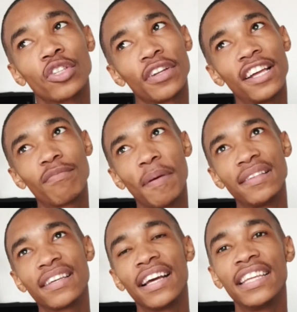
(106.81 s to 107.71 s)
So that's
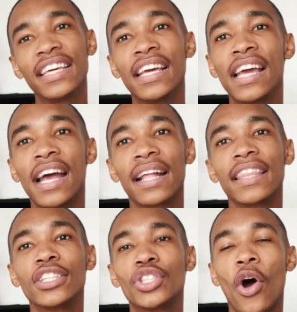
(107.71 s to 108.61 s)
basically
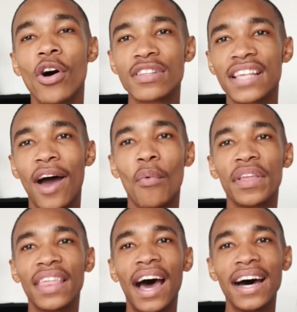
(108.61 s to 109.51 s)
the doors are
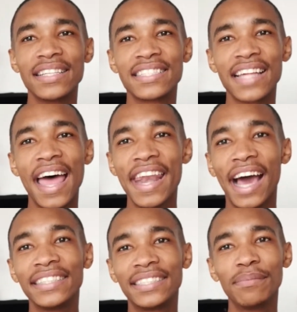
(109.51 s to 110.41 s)
with us.
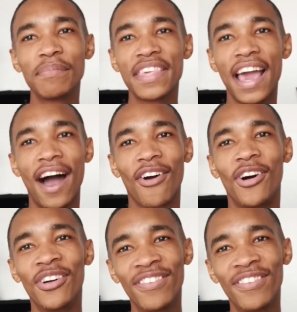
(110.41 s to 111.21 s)
Anati Mnyango.